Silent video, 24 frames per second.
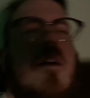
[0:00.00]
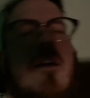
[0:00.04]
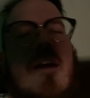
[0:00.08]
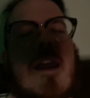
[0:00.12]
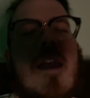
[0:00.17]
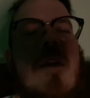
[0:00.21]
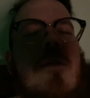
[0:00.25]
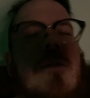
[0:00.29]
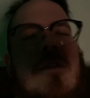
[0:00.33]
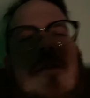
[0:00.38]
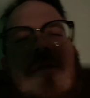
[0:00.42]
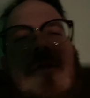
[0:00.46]

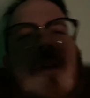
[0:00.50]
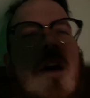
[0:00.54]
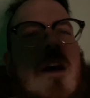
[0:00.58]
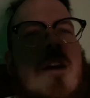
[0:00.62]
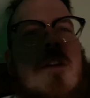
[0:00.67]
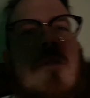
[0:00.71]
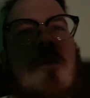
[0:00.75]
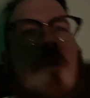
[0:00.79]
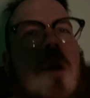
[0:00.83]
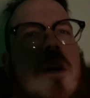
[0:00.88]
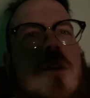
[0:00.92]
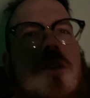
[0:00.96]
it was
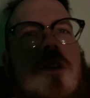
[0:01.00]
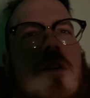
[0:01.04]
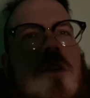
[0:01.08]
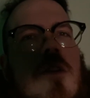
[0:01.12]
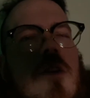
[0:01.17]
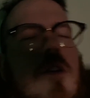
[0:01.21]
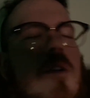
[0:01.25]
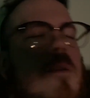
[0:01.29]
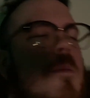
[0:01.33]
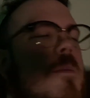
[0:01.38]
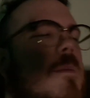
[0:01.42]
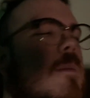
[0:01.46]
fine to watch at
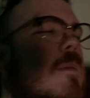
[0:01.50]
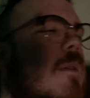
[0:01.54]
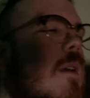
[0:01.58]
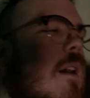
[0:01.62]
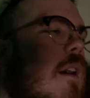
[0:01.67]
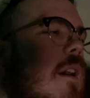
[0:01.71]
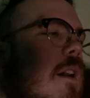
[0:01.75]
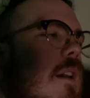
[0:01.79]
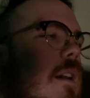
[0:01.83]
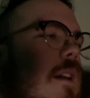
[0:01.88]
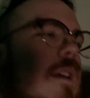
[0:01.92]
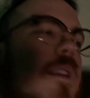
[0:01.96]
home,
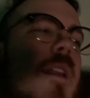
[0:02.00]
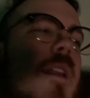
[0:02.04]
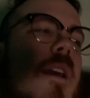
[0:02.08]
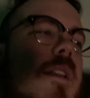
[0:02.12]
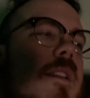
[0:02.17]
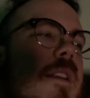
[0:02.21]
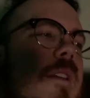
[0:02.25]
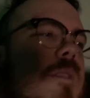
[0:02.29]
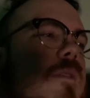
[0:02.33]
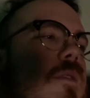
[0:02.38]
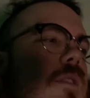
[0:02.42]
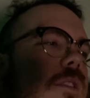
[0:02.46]
and I definitely